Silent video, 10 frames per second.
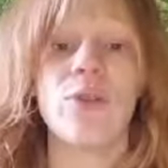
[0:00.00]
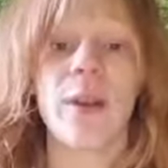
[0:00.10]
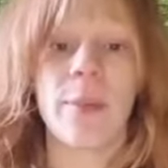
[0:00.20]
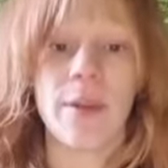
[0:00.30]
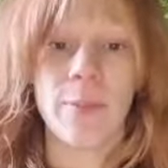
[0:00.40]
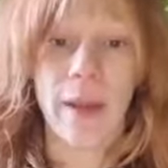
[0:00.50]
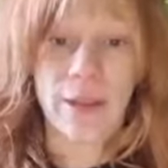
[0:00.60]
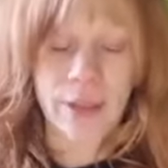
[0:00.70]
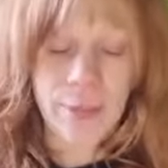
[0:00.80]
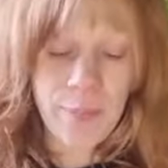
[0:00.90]
for the drape
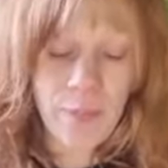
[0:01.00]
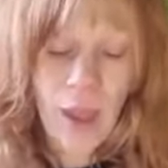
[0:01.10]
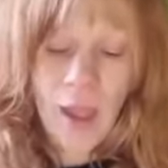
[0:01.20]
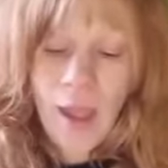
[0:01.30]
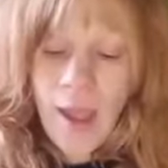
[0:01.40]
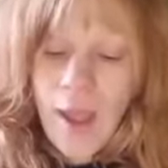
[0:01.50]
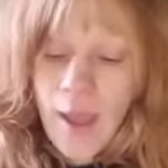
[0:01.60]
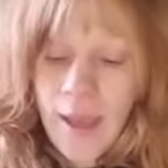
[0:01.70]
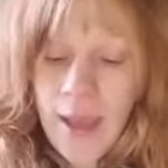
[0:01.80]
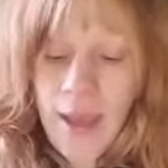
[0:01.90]
it's better.
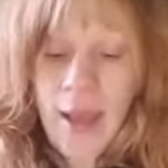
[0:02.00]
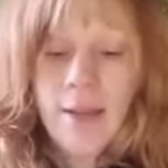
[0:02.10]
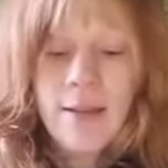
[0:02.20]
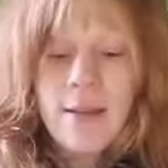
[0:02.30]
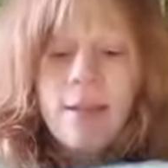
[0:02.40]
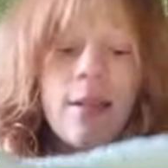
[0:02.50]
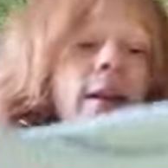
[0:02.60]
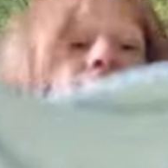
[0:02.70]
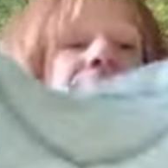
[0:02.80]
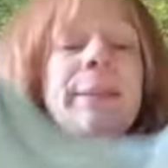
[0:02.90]

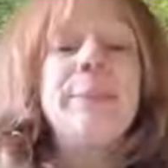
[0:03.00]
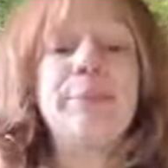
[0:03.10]
And